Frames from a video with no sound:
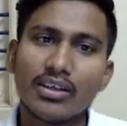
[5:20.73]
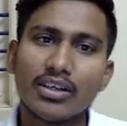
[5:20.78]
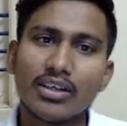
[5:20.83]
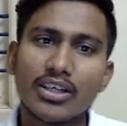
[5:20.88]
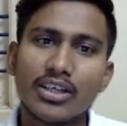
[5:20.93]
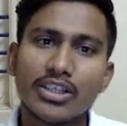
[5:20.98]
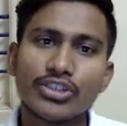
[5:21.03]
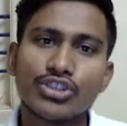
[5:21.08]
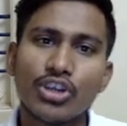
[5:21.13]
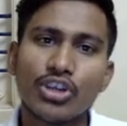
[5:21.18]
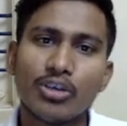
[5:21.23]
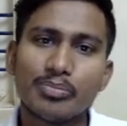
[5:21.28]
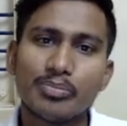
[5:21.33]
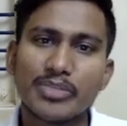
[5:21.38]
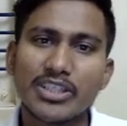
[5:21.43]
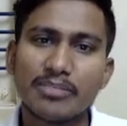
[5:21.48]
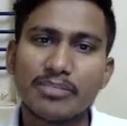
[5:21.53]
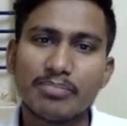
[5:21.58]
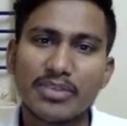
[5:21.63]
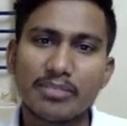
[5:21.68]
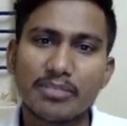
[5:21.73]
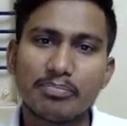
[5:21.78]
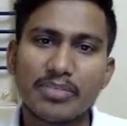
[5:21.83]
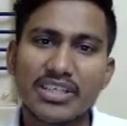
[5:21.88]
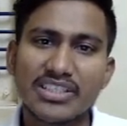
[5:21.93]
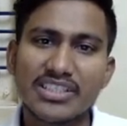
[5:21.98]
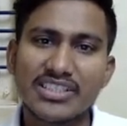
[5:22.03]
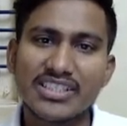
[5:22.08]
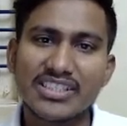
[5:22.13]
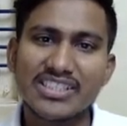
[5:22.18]
A shopkeeper
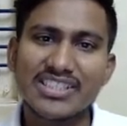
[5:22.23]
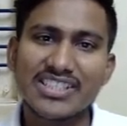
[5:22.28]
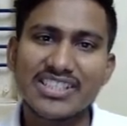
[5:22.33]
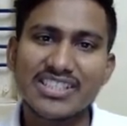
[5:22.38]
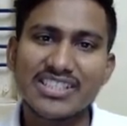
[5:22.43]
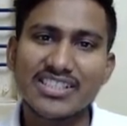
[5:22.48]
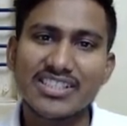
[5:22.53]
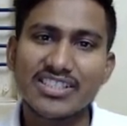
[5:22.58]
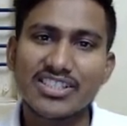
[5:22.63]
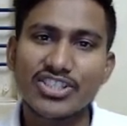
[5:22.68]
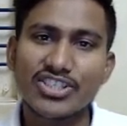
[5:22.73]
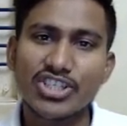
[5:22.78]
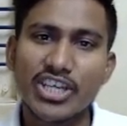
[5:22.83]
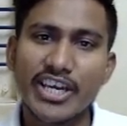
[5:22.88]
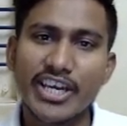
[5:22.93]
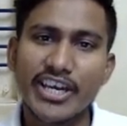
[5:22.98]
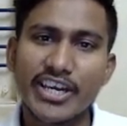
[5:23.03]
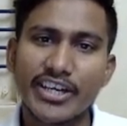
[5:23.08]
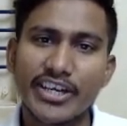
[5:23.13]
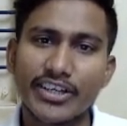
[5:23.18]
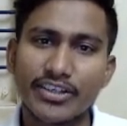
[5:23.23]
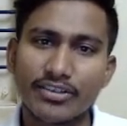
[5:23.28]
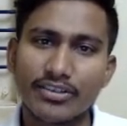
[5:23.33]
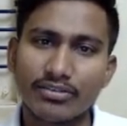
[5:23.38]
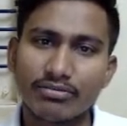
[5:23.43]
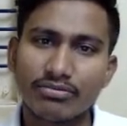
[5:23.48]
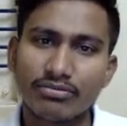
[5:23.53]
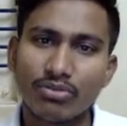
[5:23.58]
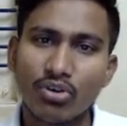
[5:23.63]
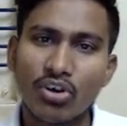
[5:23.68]
purchases a chair
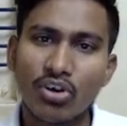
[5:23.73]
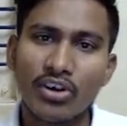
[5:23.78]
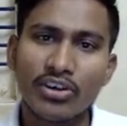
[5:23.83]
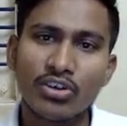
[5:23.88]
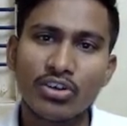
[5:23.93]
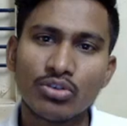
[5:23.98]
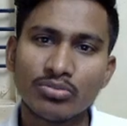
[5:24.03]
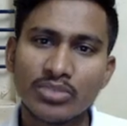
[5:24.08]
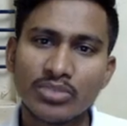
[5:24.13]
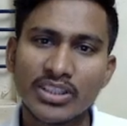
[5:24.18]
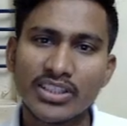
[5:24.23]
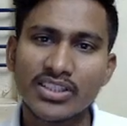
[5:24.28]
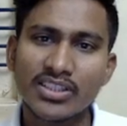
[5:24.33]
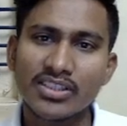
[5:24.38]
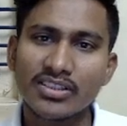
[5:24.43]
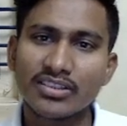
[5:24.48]
for how much?